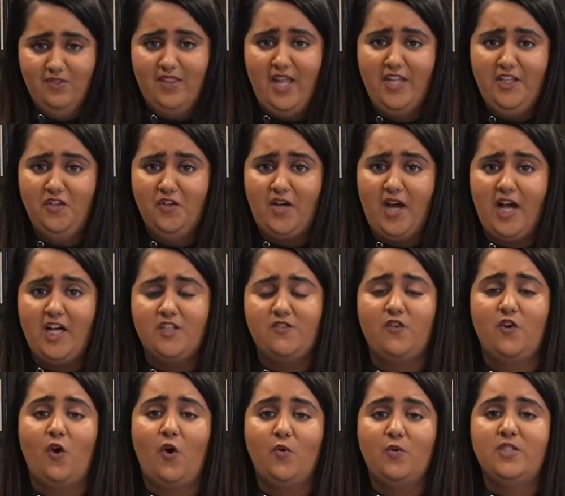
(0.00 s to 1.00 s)
Thank you guys
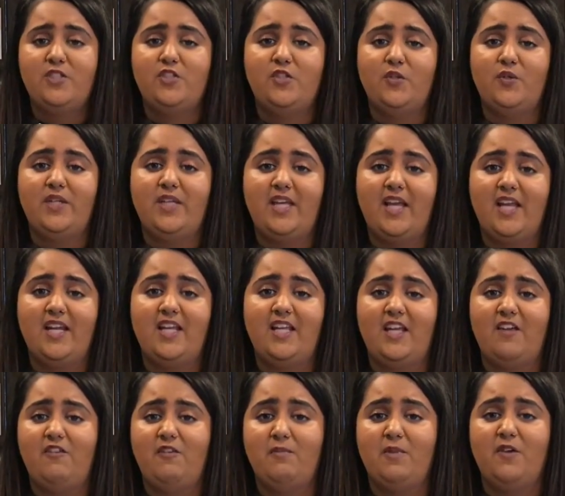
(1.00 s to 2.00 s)
for always tuning in and
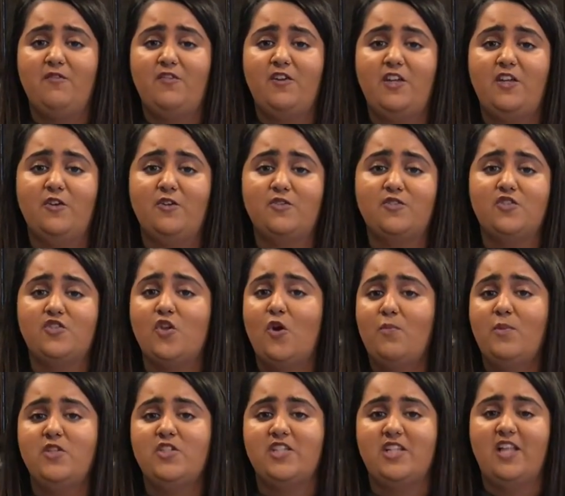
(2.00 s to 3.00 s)
giving my videos so
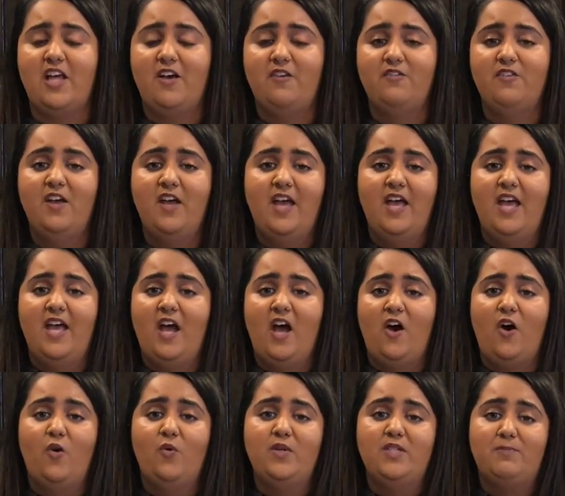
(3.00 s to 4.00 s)
much love.
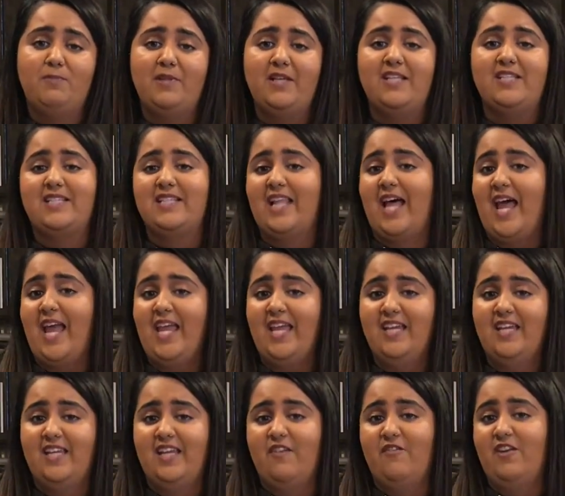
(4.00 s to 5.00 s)
Always please
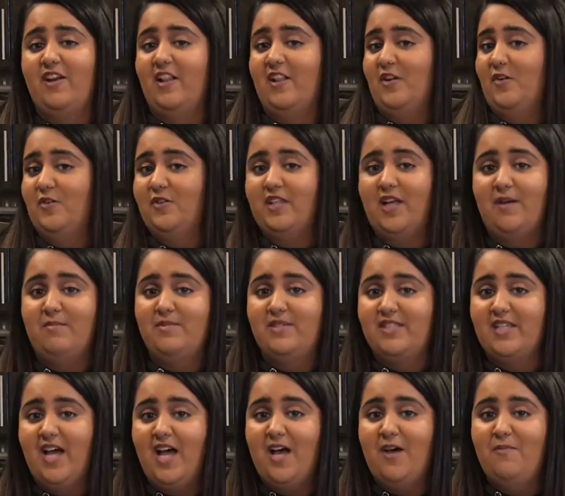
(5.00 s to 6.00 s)
like, give it a little
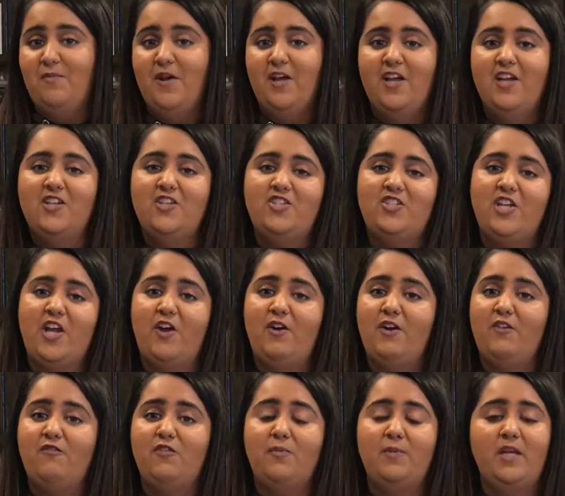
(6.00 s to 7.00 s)
thumbs up, share
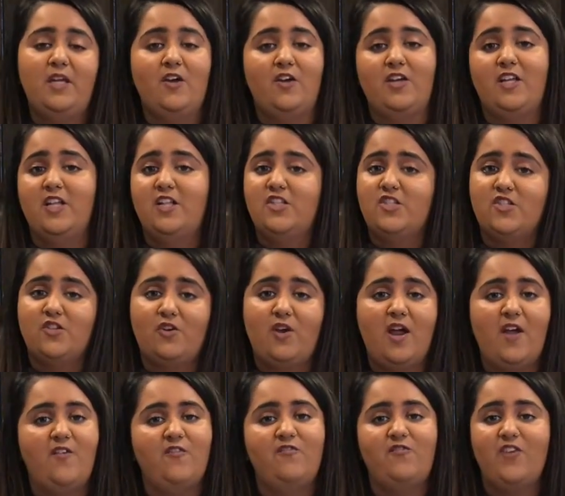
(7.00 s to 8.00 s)
it for me on
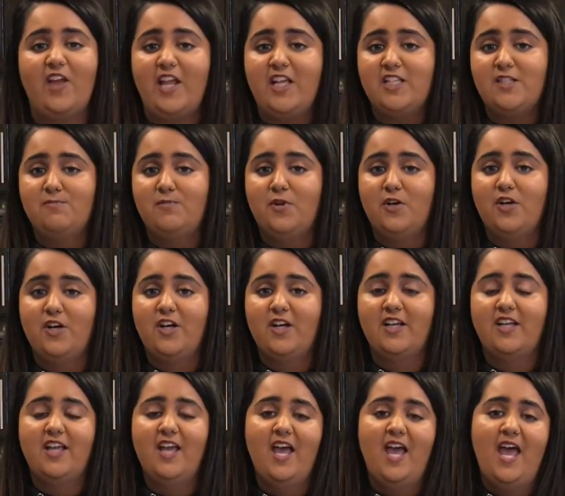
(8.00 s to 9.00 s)
Instagram,
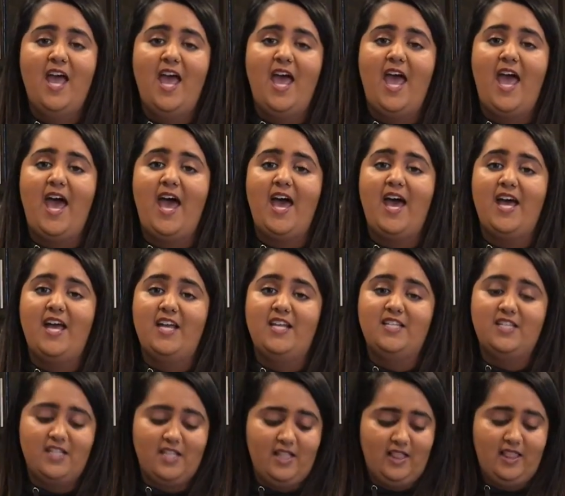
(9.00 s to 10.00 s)
Facebook,
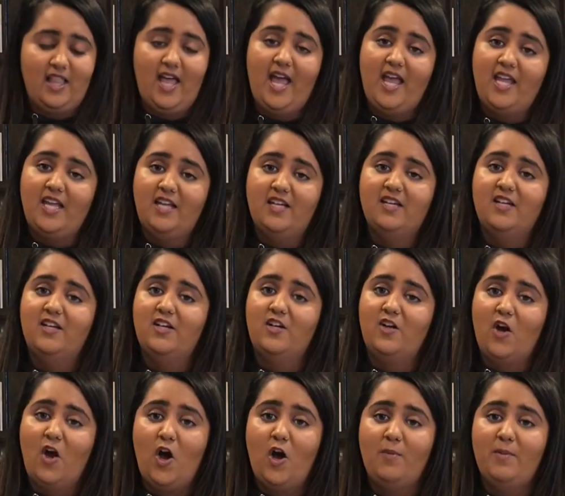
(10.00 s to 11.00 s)
and like,
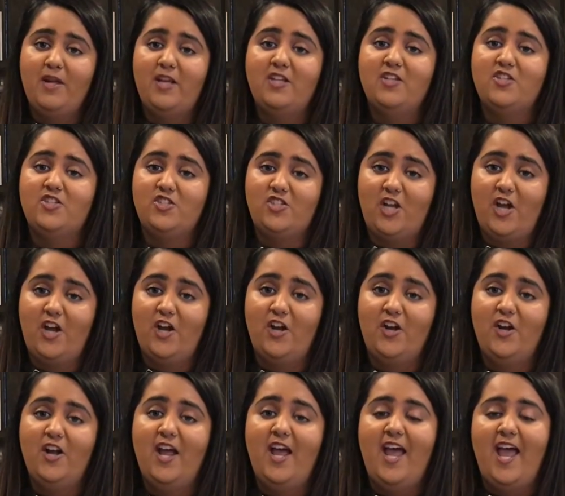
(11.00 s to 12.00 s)
comment,
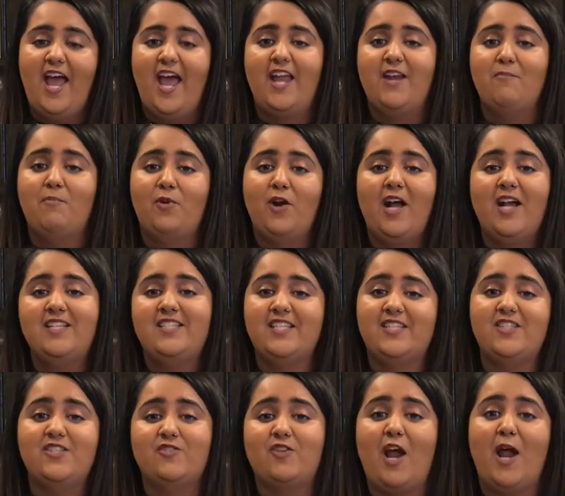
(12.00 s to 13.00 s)
share, and press the
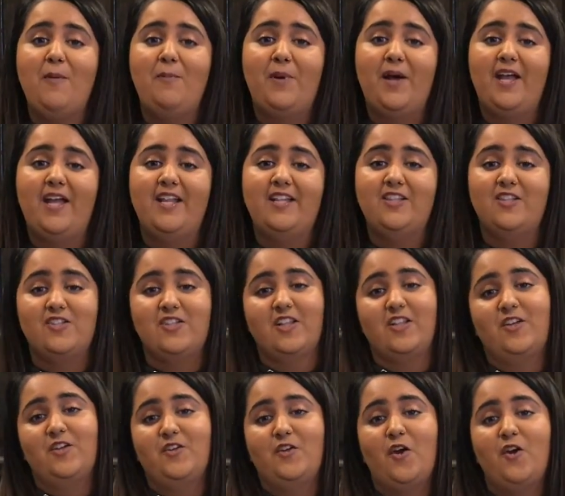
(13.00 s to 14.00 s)
subscribe button. There's a
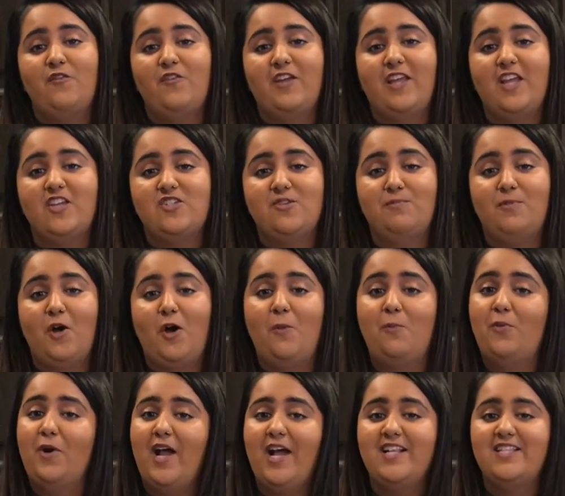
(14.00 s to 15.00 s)
little notification
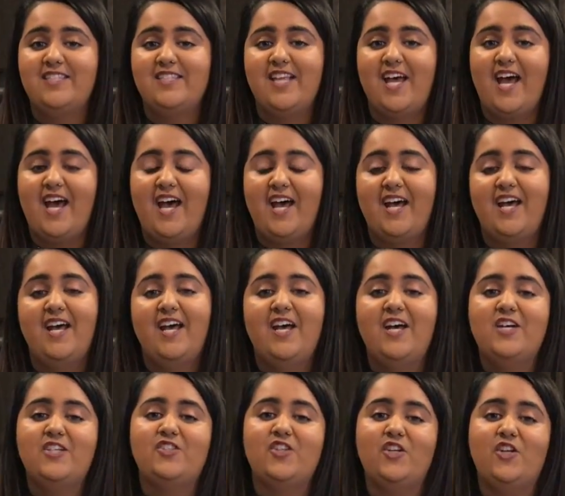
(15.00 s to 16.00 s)
bell, press that
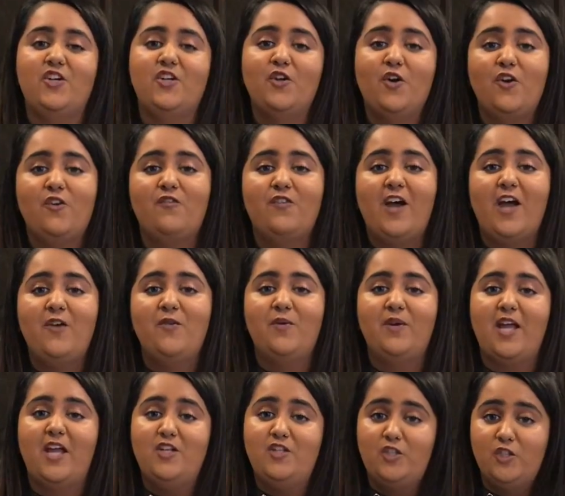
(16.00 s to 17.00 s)
so you're notified
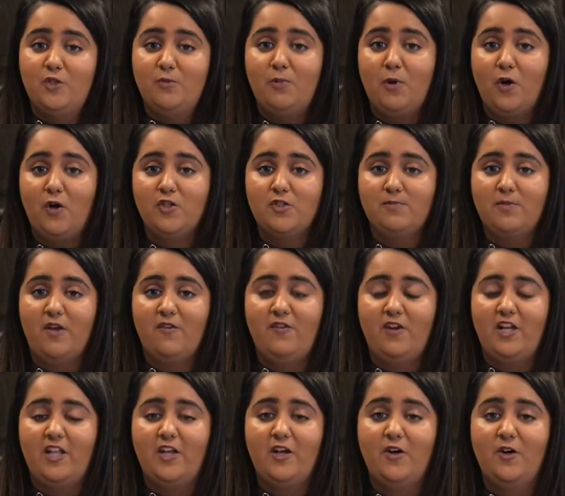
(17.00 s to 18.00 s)
when I do post my
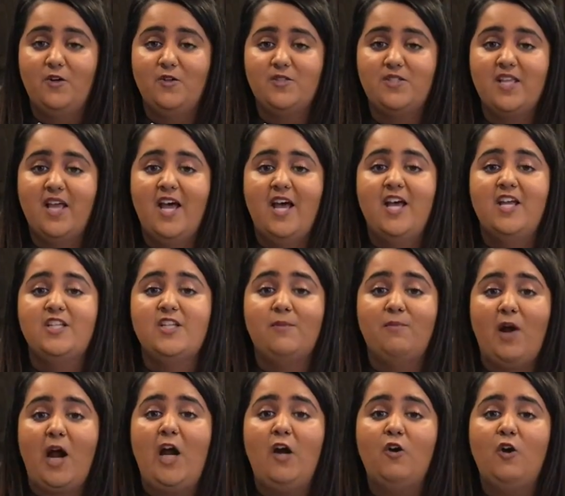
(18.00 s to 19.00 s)
videos.
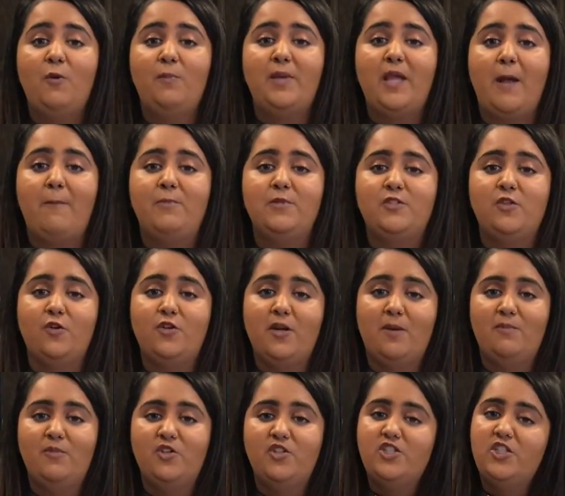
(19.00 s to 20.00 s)
Tomorrow will be episode
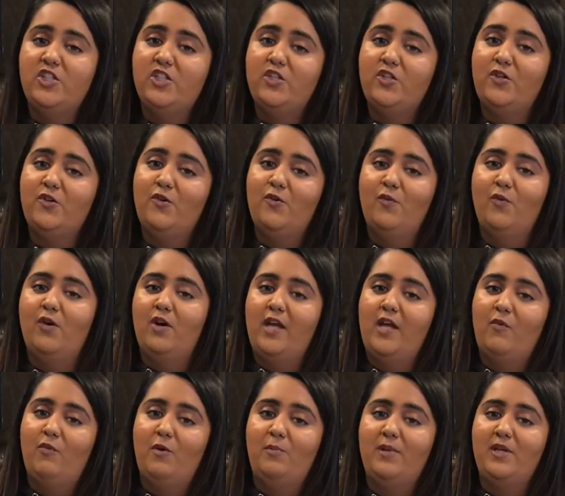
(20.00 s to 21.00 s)
number 2.
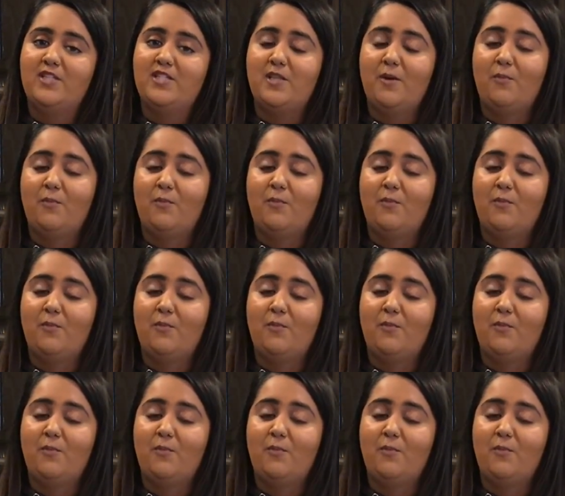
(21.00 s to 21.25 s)
It will be a